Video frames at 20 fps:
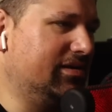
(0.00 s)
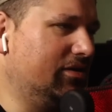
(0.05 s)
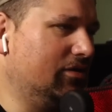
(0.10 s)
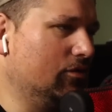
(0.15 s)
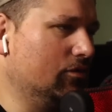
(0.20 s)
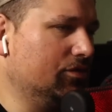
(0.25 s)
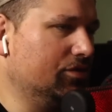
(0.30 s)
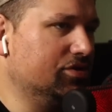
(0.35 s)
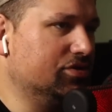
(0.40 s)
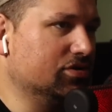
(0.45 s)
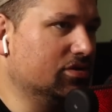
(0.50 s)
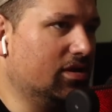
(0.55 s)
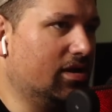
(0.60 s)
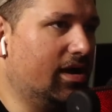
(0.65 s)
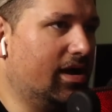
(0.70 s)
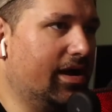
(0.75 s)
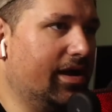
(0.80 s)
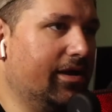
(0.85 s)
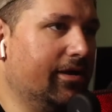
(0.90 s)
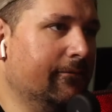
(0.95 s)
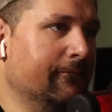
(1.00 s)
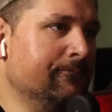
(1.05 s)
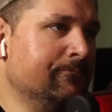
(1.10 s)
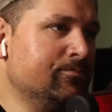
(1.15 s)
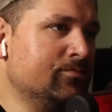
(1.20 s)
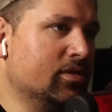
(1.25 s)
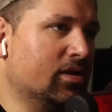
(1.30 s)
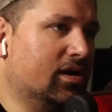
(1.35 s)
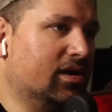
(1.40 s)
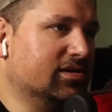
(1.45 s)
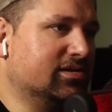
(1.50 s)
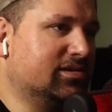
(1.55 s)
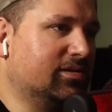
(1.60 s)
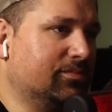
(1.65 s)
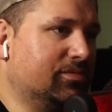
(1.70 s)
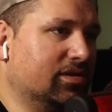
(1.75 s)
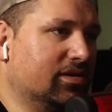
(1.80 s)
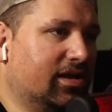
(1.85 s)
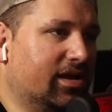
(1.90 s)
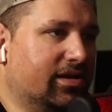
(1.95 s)
early July,
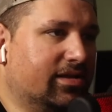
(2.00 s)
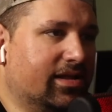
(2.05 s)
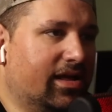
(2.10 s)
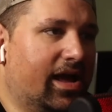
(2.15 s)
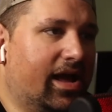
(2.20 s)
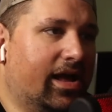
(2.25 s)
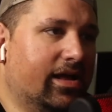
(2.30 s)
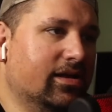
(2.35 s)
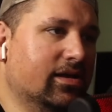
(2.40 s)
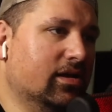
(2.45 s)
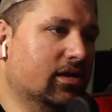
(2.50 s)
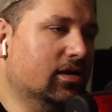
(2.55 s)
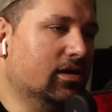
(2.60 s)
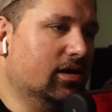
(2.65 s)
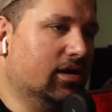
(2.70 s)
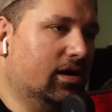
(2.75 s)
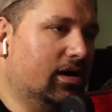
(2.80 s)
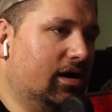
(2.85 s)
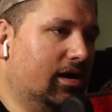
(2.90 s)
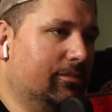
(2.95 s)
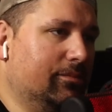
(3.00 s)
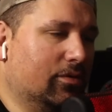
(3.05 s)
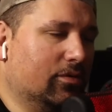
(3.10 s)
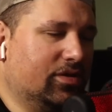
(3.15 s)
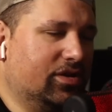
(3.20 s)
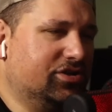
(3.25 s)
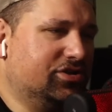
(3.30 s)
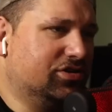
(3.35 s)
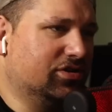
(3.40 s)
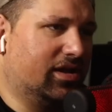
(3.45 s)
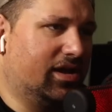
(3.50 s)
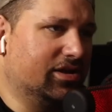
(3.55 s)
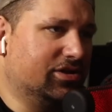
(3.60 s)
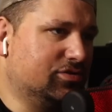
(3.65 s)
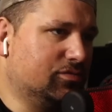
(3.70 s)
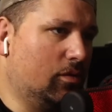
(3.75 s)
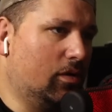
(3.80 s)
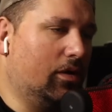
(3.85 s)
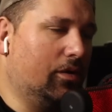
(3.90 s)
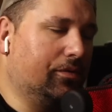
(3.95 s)
something like that, or at least July
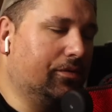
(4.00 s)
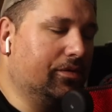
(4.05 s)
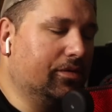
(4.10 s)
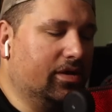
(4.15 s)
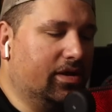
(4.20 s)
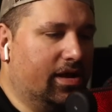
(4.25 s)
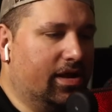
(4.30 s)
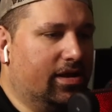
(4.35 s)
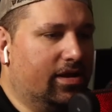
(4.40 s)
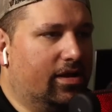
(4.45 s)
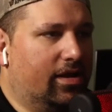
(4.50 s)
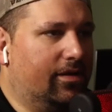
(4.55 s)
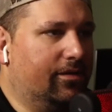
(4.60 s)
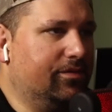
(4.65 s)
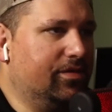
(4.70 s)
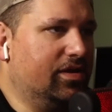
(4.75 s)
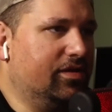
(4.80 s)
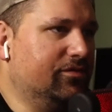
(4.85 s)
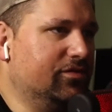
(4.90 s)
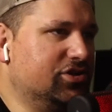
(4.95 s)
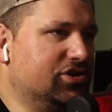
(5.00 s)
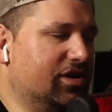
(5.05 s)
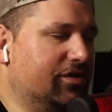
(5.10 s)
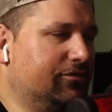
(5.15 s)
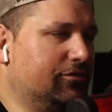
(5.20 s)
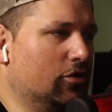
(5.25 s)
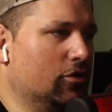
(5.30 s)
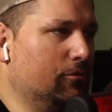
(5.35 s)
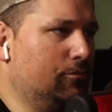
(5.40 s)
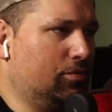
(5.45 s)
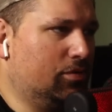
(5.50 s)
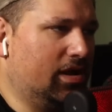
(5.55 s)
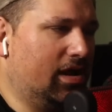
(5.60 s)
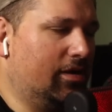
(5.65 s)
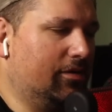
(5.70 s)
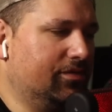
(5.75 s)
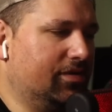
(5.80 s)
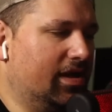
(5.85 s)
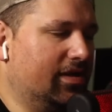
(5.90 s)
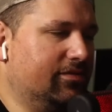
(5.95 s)
12th. And even Jeff Kerr put
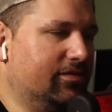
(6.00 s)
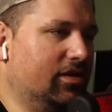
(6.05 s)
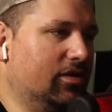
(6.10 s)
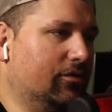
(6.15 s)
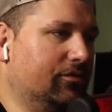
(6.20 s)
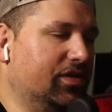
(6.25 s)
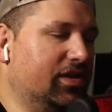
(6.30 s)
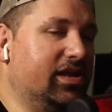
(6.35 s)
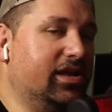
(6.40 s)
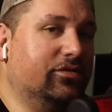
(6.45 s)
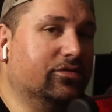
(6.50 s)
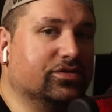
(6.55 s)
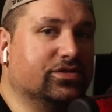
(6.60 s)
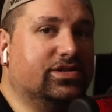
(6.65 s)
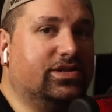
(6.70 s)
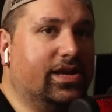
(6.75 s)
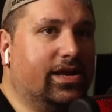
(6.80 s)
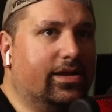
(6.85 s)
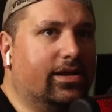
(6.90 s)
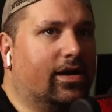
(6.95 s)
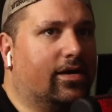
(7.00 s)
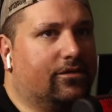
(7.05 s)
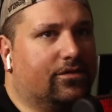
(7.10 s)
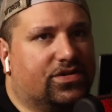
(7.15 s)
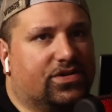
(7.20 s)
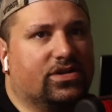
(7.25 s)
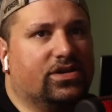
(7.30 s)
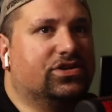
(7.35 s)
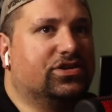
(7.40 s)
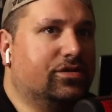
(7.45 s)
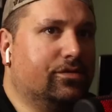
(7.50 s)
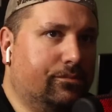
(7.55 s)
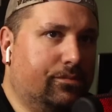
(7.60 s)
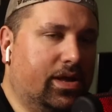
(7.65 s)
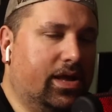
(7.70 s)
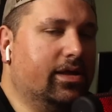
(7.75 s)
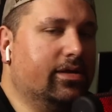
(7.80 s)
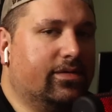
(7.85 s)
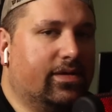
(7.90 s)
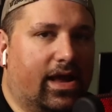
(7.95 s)
out that, you know, the Eagles did obviously
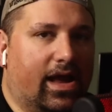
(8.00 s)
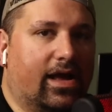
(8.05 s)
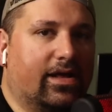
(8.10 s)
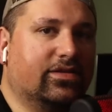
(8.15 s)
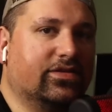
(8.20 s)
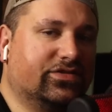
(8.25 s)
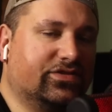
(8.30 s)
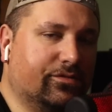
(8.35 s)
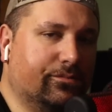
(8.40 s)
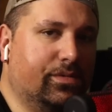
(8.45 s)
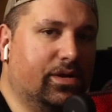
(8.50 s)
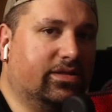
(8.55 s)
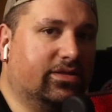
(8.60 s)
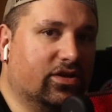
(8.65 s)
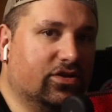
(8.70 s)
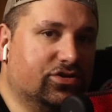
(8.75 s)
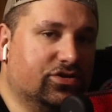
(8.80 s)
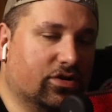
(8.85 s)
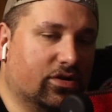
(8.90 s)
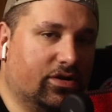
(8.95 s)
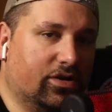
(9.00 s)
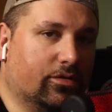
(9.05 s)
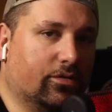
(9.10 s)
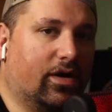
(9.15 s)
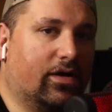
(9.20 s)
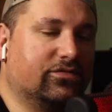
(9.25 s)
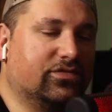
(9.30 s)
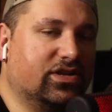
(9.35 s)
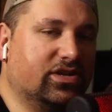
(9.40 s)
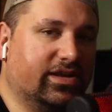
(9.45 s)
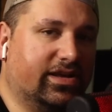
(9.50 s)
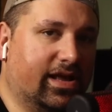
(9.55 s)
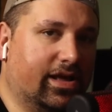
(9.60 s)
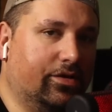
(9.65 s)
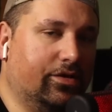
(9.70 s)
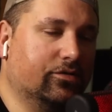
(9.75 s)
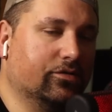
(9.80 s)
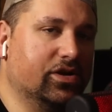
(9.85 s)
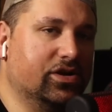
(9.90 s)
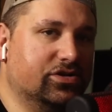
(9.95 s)
submit. They had to submit the
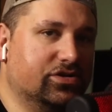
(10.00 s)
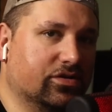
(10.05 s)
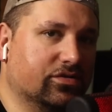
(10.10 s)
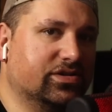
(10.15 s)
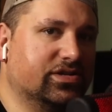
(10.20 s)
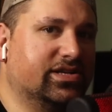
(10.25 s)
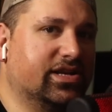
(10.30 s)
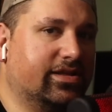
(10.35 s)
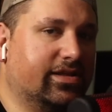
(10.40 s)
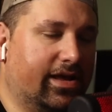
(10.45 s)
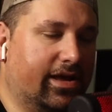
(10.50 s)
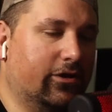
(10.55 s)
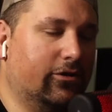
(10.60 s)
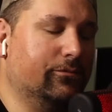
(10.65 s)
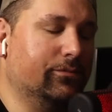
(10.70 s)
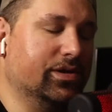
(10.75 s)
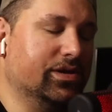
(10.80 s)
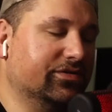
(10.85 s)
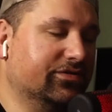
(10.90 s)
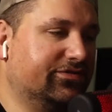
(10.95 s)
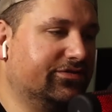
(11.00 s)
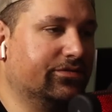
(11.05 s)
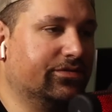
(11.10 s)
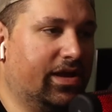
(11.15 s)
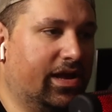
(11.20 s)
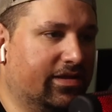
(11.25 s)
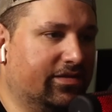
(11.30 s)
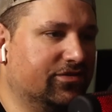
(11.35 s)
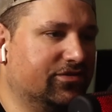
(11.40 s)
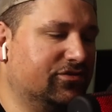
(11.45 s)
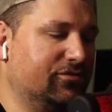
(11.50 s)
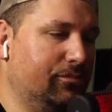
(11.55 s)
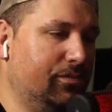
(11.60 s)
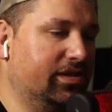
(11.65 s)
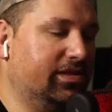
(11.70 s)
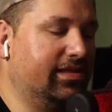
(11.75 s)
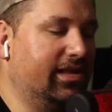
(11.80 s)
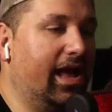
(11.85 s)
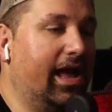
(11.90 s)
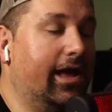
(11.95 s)
Kelly Green jerseys and the helmet. So they had to
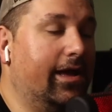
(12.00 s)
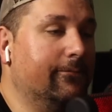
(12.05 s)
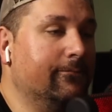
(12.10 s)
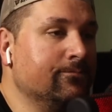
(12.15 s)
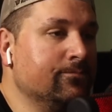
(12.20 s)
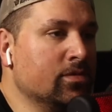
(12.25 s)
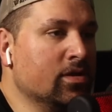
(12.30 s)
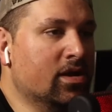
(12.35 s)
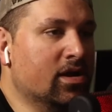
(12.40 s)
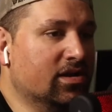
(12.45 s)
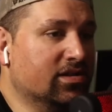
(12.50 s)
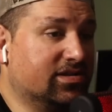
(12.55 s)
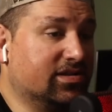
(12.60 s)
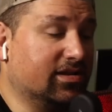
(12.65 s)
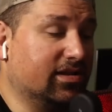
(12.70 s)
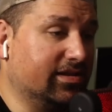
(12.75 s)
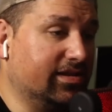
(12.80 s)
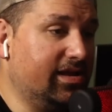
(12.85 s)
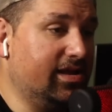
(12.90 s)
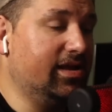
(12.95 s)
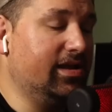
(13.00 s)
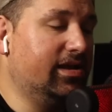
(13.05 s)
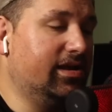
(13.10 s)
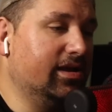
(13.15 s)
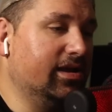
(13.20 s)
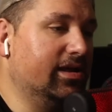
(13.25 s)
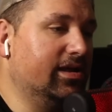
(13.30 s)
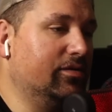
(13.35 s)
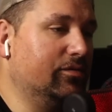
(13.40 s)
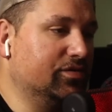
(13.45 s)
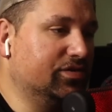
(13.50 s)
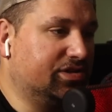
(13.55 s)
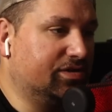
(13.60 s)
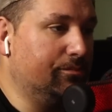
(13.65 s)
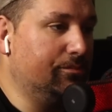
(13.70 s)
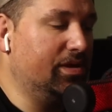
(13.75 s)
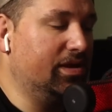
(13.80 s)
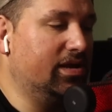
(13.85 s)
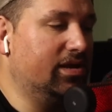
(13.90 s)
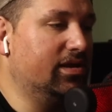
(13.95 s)
submit that to the league, and it was
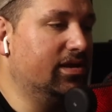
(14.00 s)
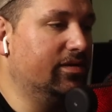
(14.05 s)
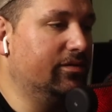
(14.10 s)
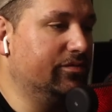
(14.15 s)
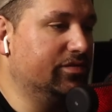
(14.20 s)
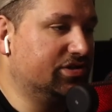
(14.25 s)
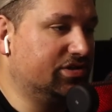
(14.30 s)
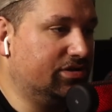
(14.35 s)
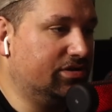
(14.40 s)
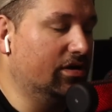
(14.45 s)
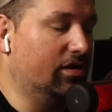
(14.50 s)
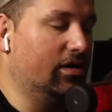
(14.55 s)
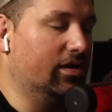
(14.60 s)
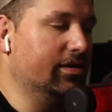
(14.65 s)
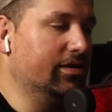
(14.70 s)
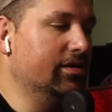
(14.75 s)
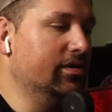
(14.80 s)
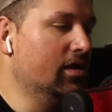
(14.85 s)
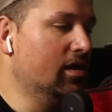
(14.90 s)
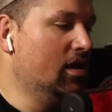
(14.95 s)
submitted and it was done.